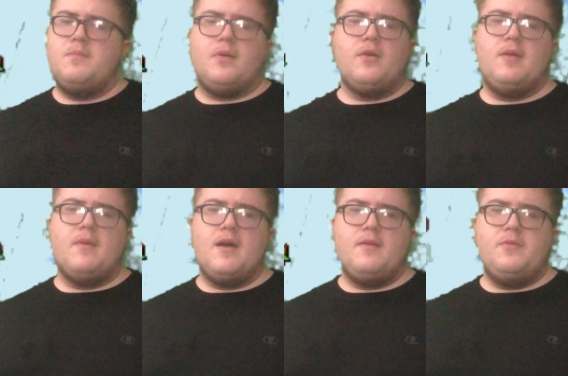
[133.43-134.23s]

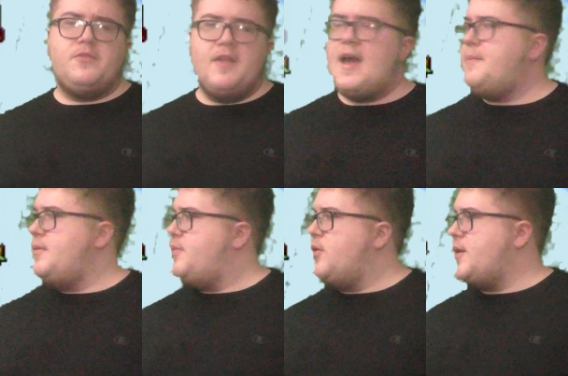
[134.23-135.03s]
Pokemon Snap
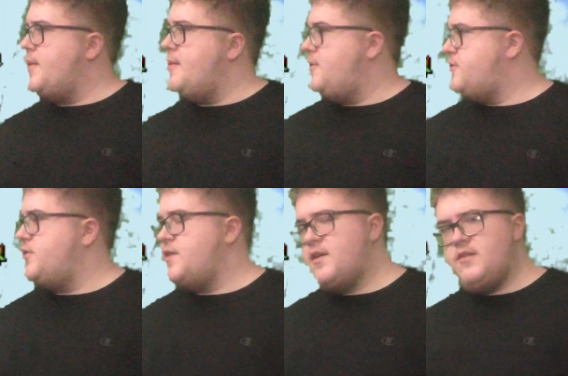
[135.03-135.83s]
and Pokemon
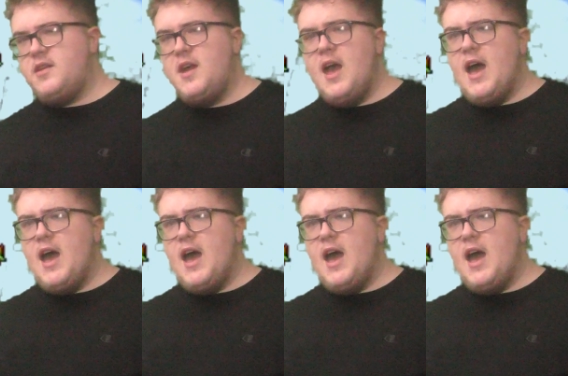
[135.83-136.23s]
Mystery Dungeon,